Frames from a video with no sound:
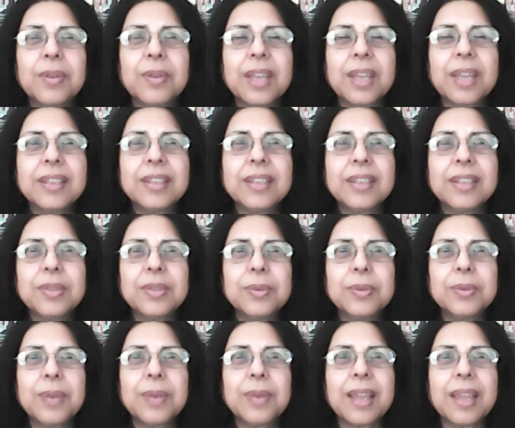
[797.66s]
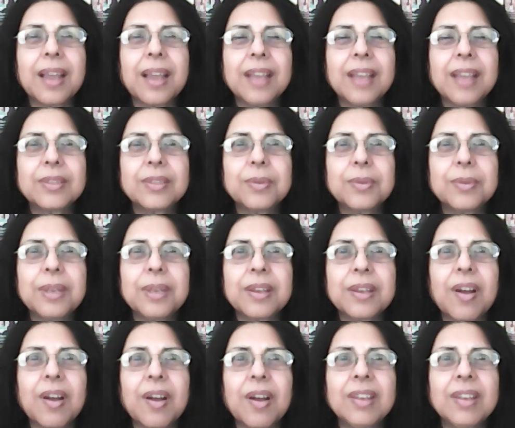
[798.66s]
getting to like high school and
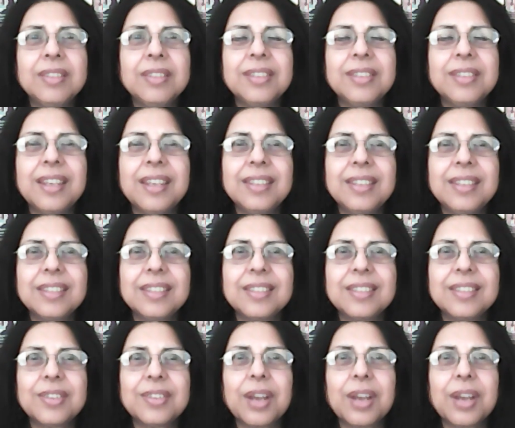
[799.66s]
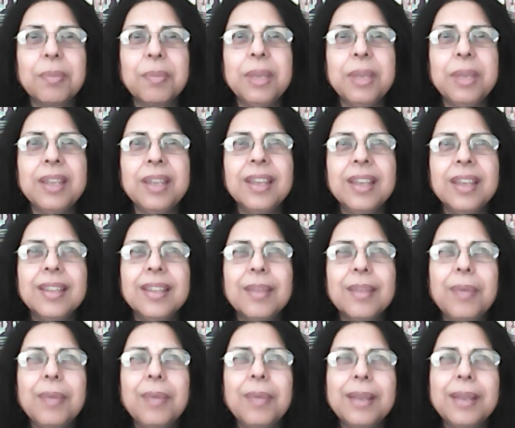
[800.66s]
college age, it struck me that
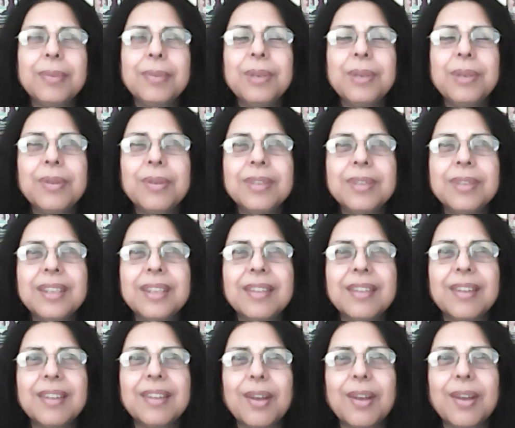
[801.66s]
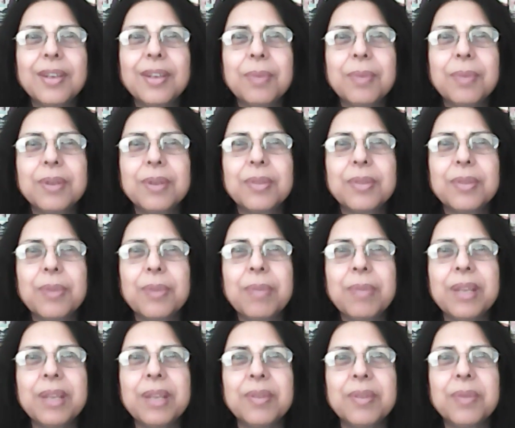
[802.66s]
wait, we don't hear a lot about the
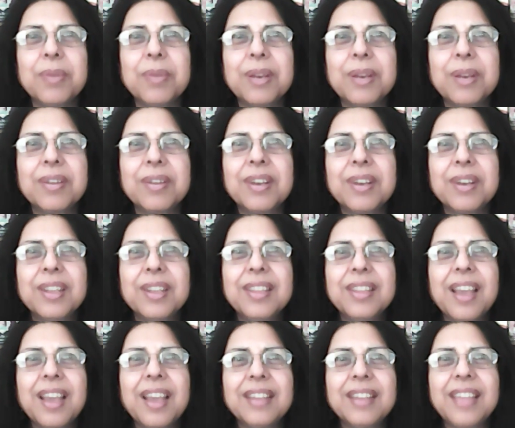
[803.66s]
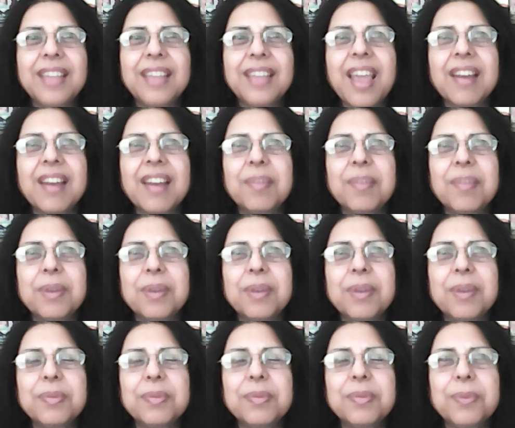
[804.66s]
women. They are there, but
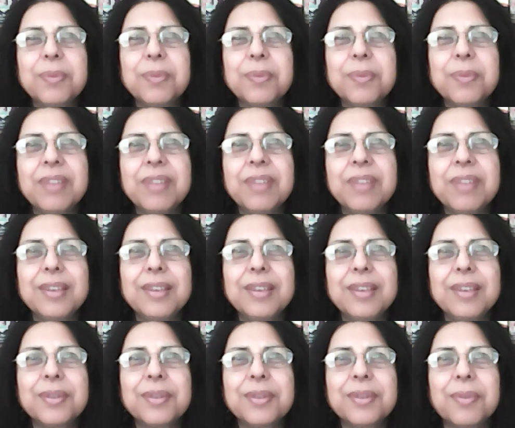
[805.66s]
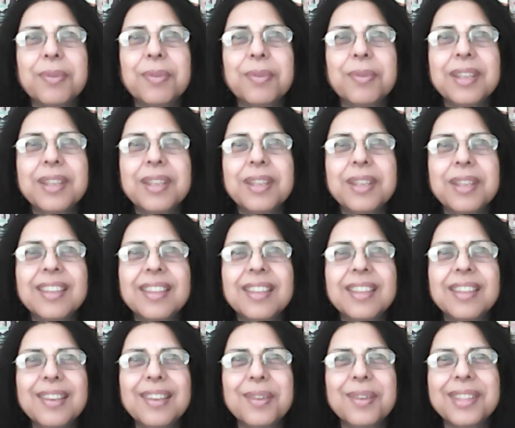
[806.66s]
we really don't know what they're
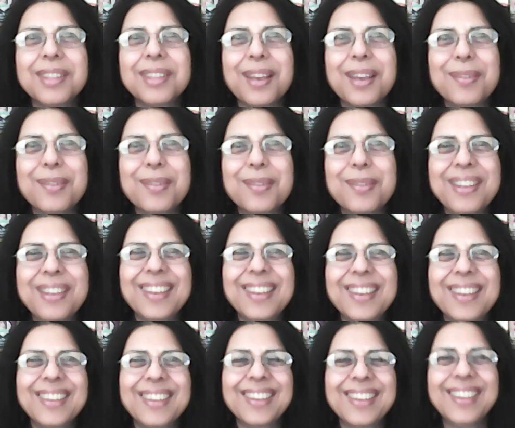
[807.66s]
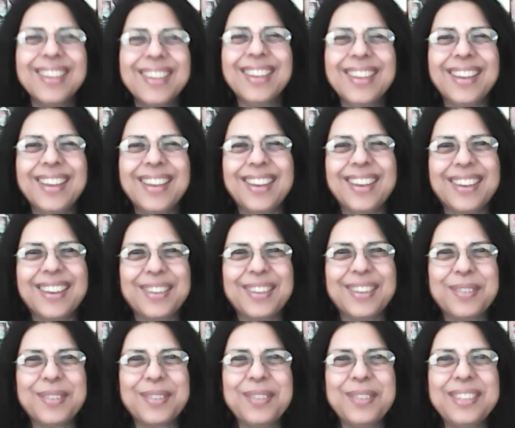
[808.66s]
thinking, what they're feeling.
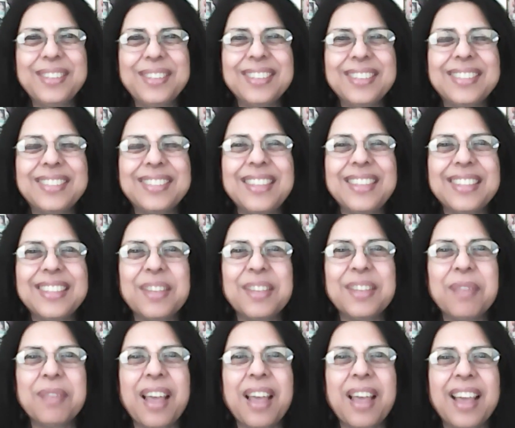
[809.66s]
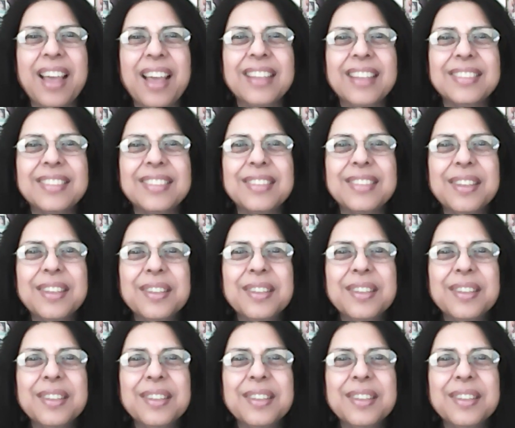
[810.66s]
We just see them as